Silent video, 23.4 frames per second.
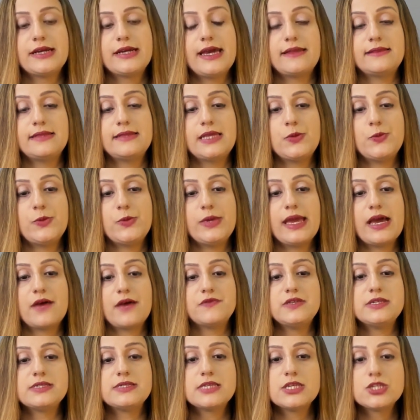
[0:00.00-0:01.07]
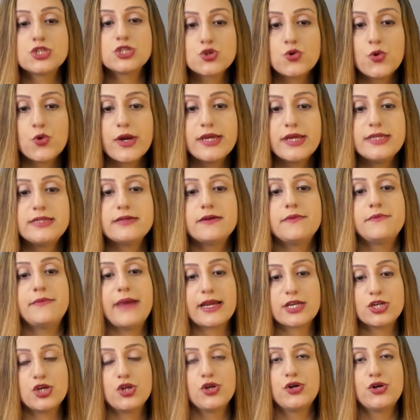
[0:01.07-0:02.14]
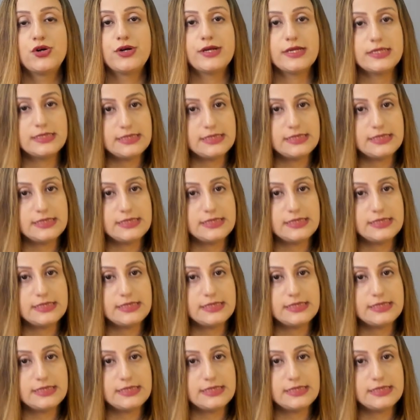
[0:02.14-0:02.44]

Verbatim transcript: And then we have the cystoid macular